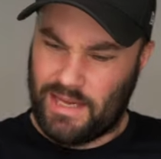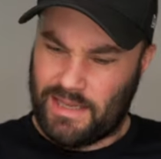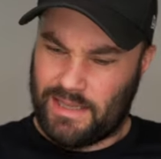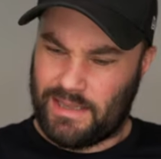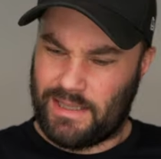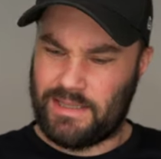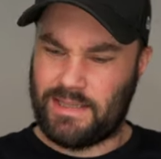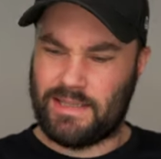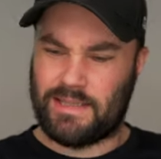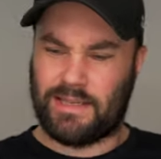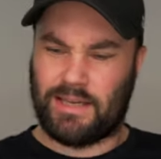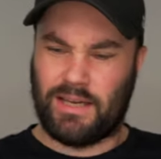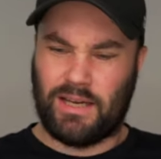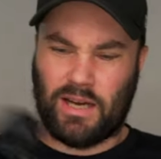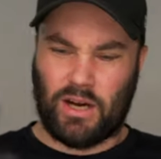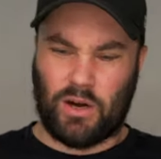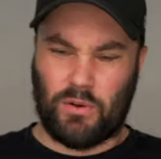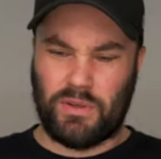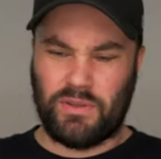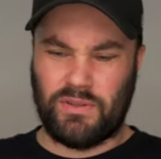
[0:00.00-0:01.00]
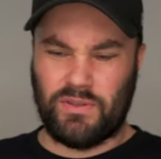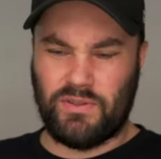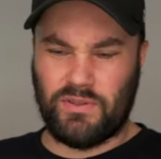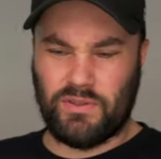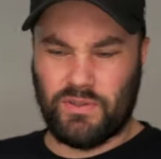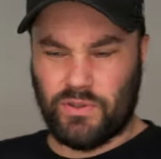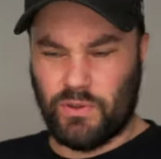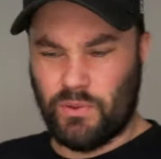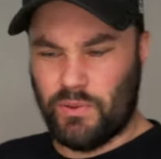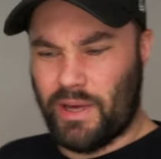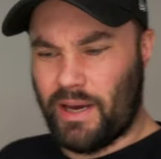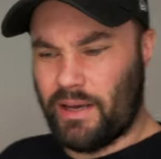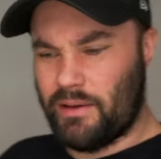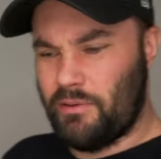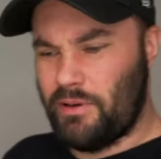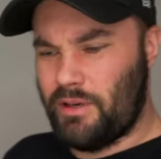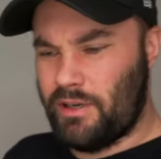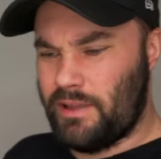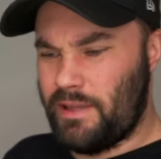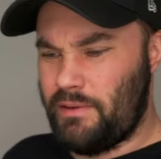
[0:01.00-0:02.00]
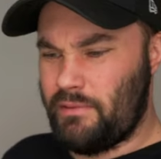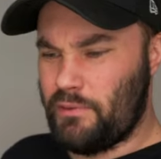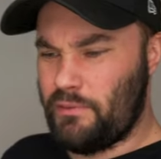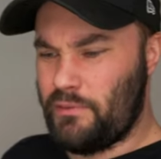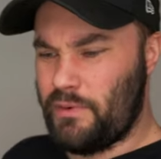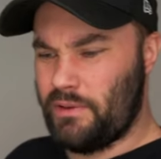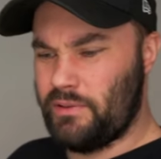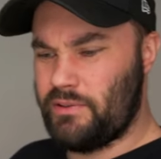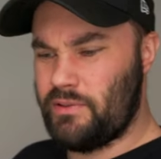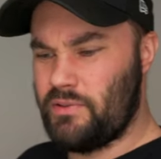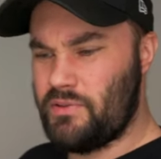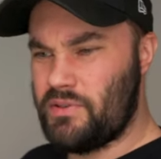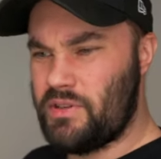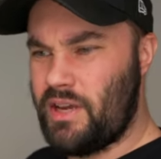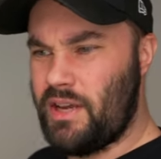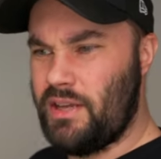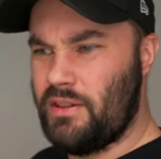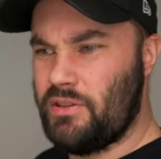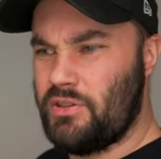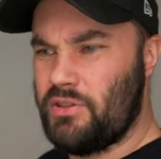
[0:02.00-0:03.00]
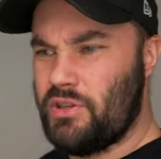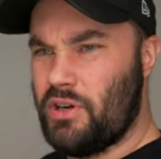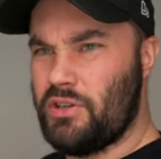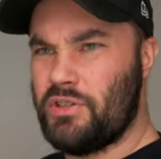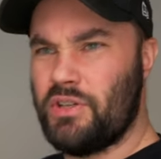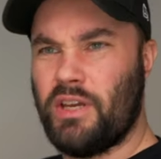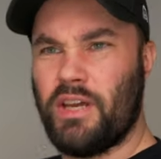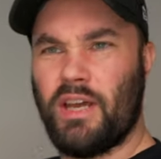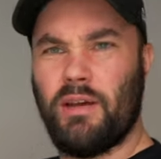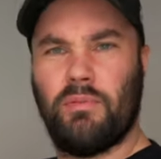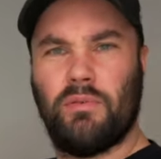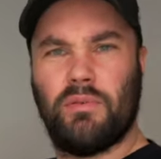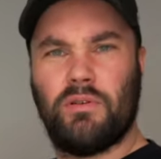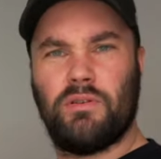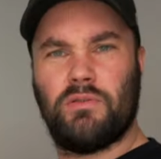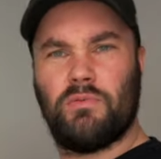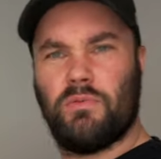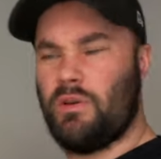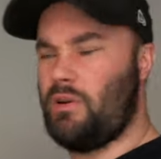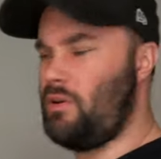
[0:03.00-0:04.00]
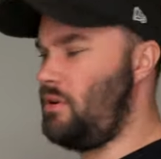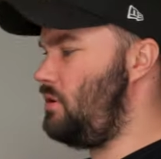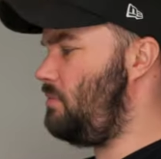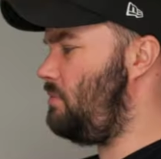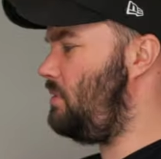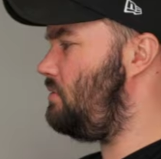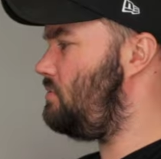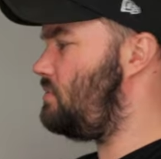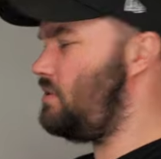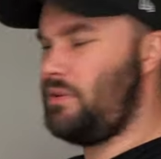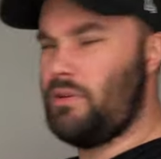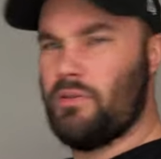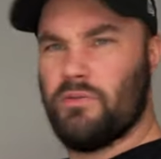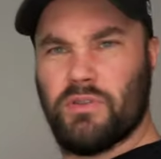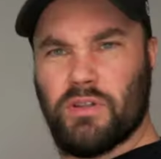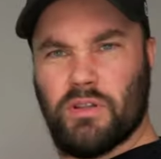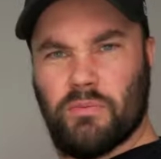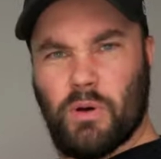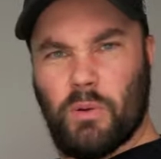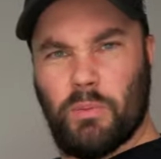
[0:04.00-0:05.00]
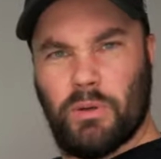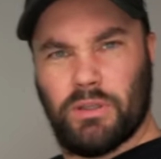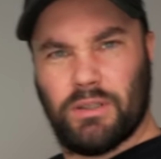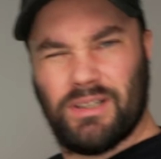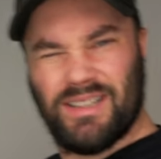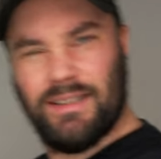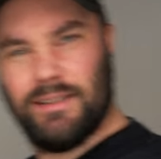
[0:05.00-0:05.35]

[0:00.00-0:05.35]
Let's go and do that. We're going to leave the filters and the charging cable because we're not going to be using those at the moment.